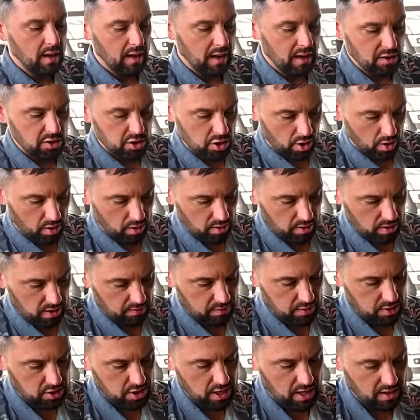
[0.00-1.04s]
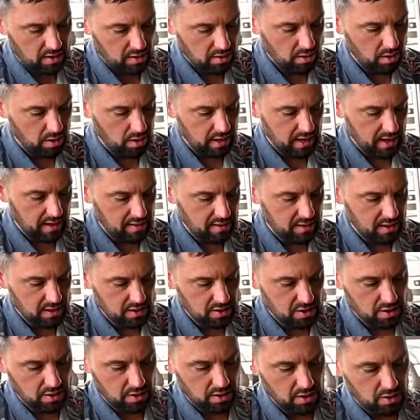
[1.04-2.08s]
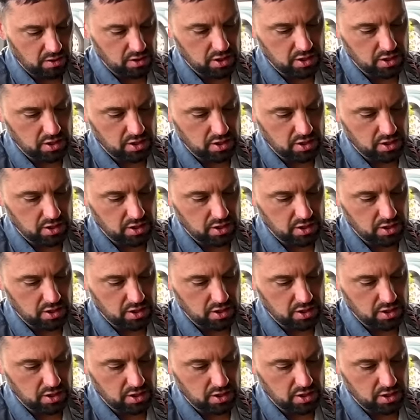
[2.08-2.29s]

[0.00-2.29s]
Internally, if you take a look at this little